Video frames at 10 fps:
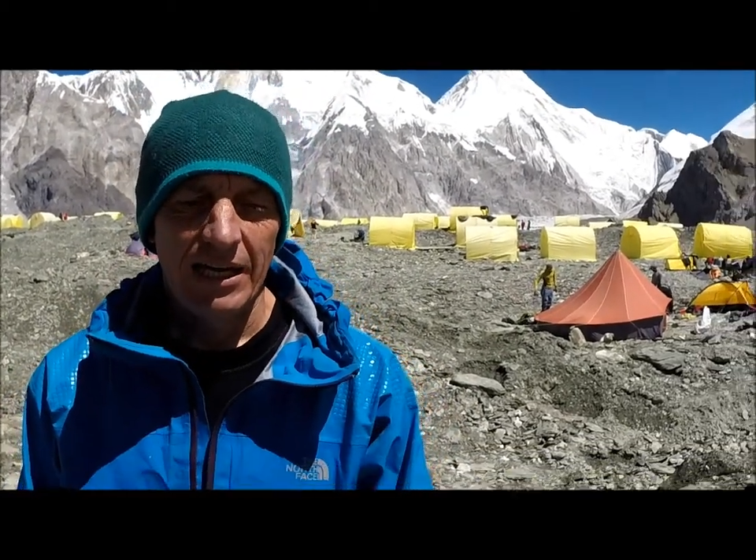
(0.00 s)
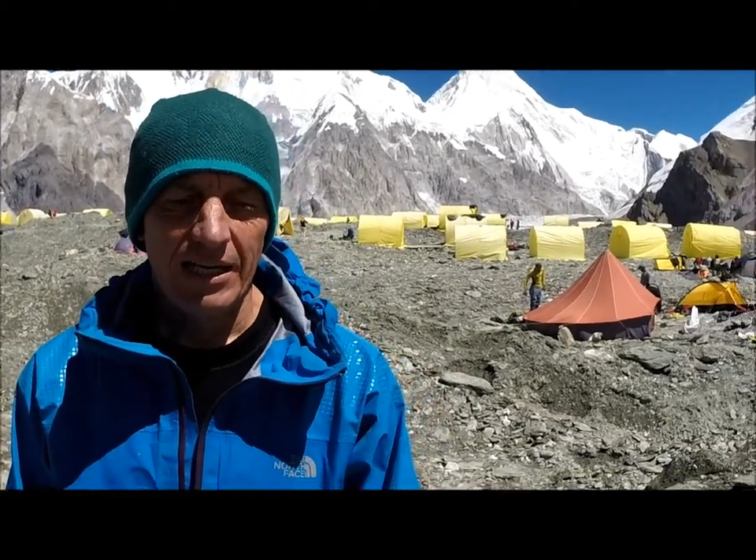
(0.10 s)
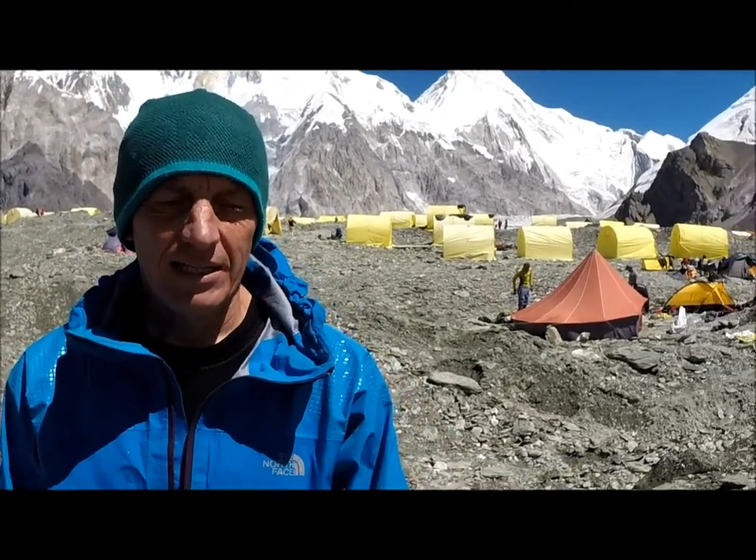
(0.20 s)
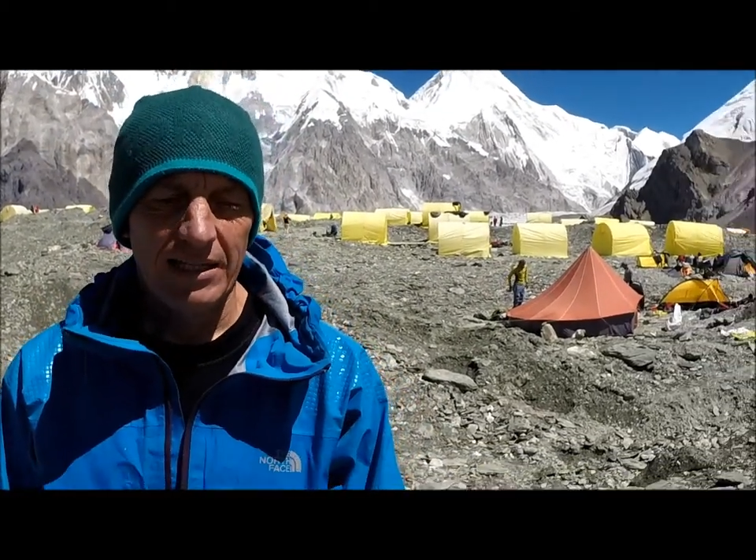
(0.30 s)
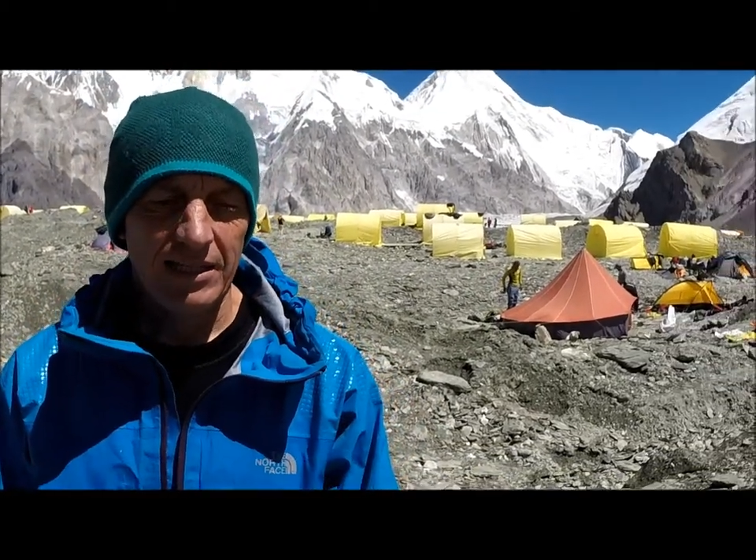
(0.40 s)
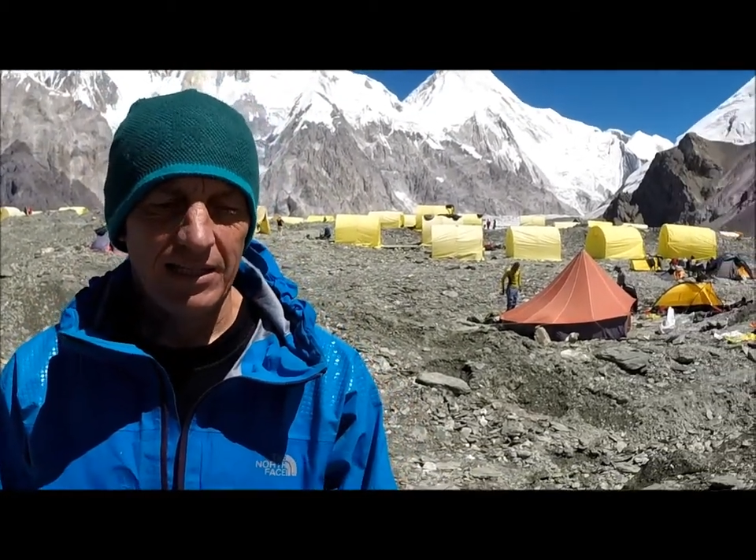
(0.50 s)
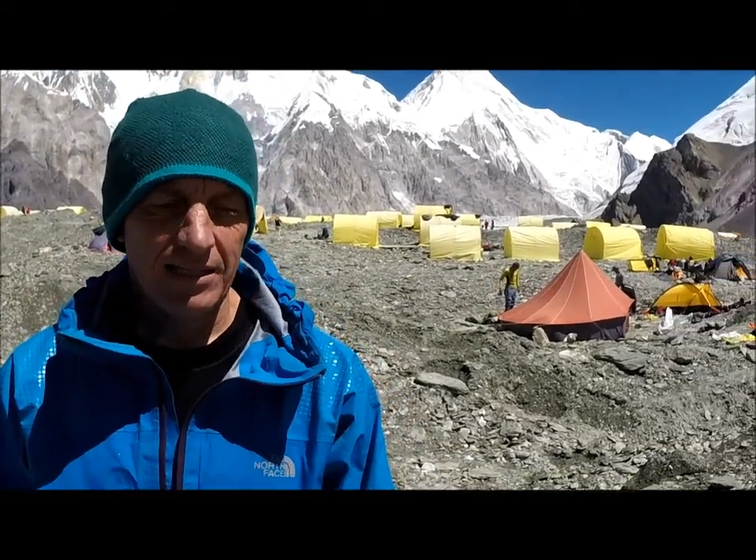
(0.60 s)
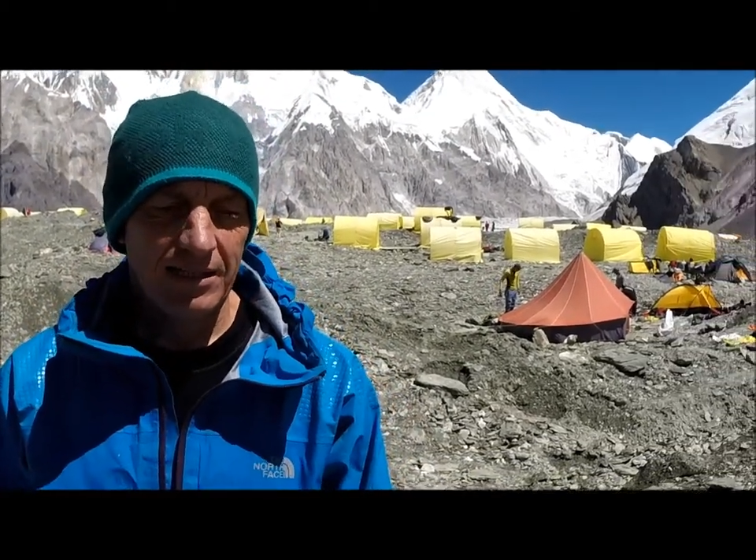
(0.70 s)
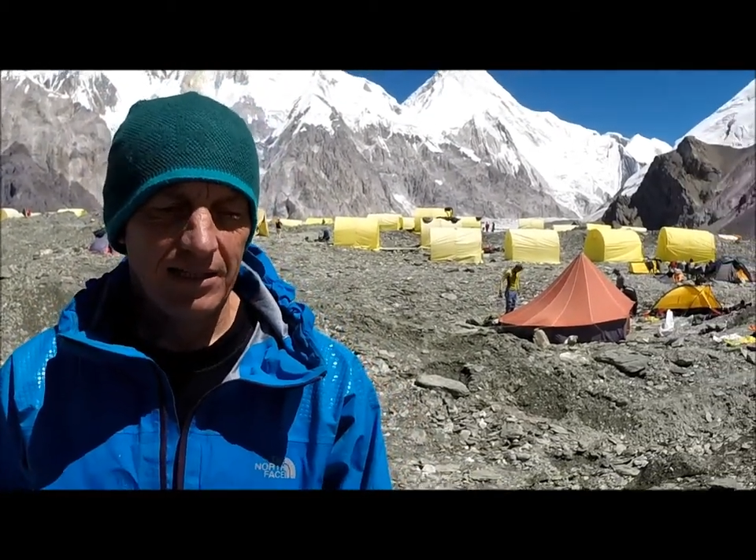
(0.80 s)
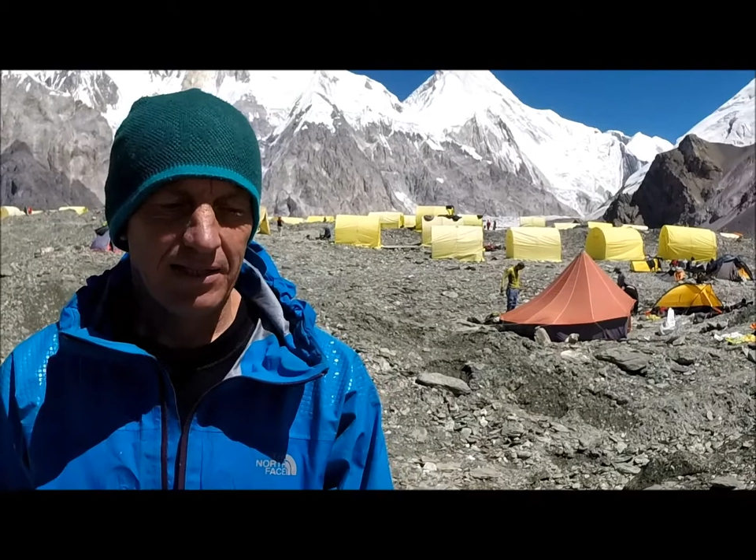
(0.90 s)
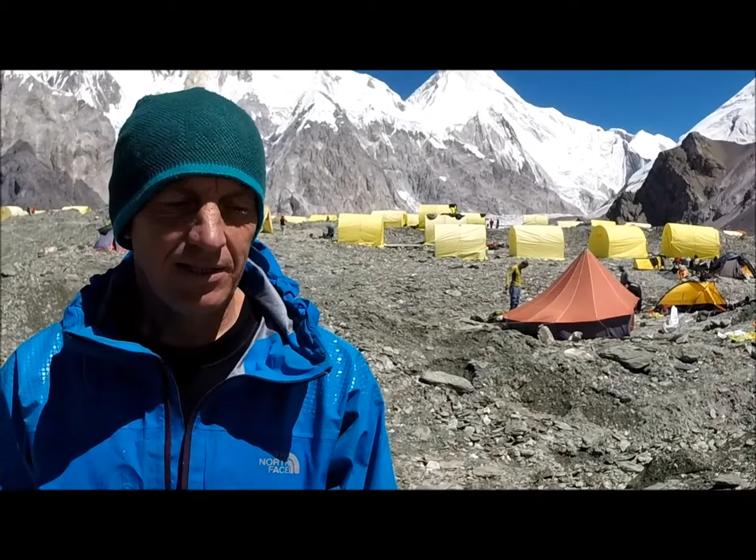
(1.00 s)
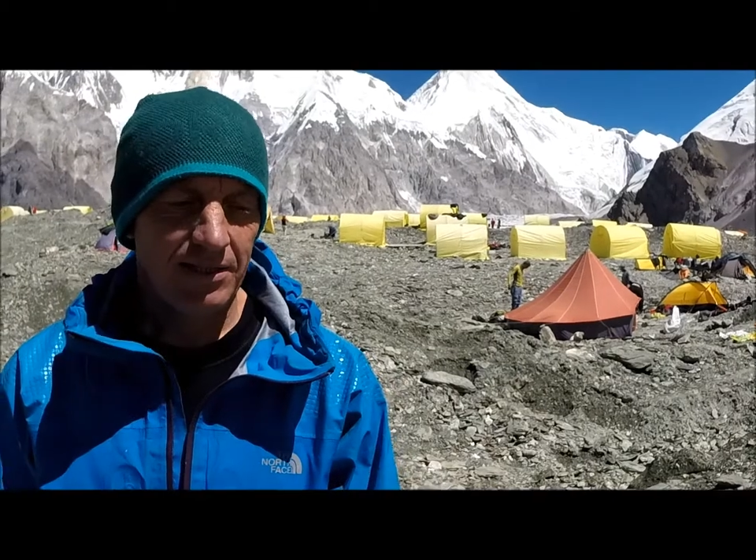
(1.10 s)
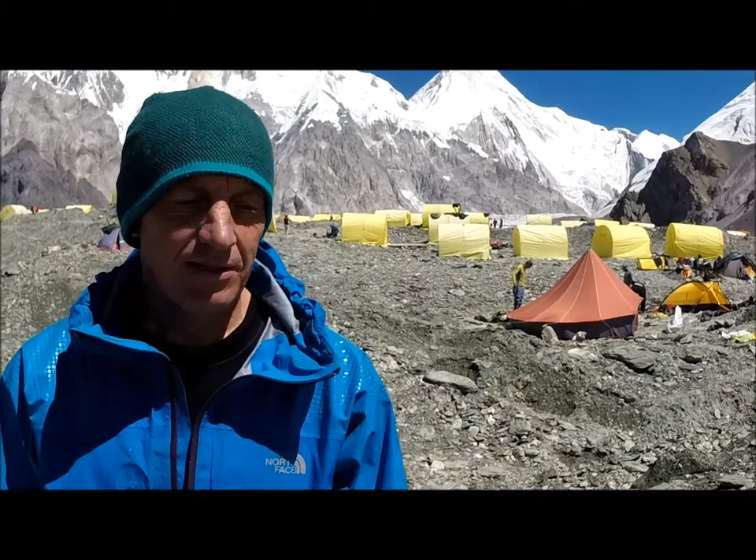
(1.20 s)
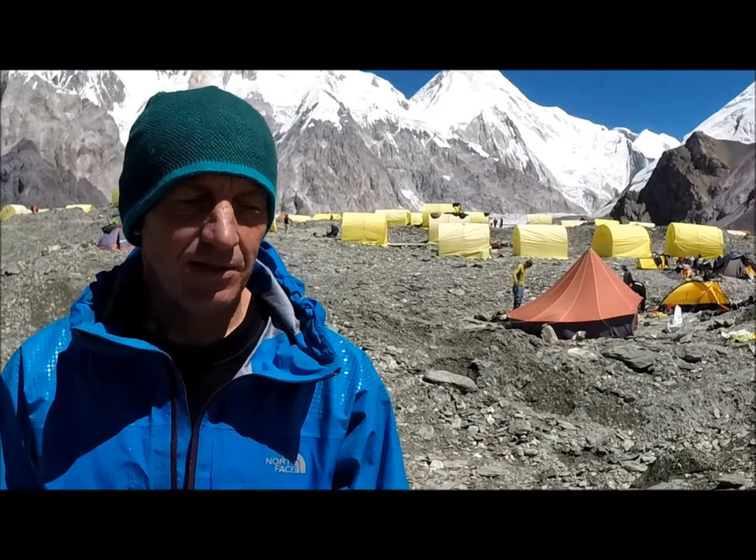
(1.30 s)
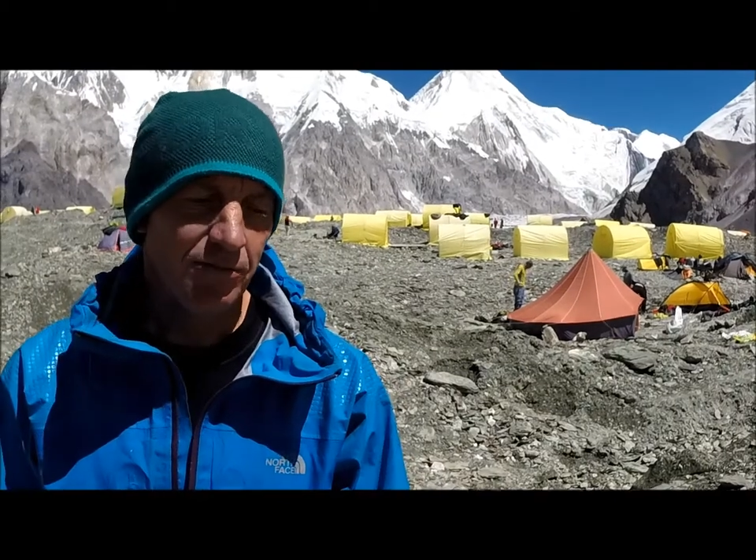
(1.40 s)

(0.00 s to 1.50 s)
and uh,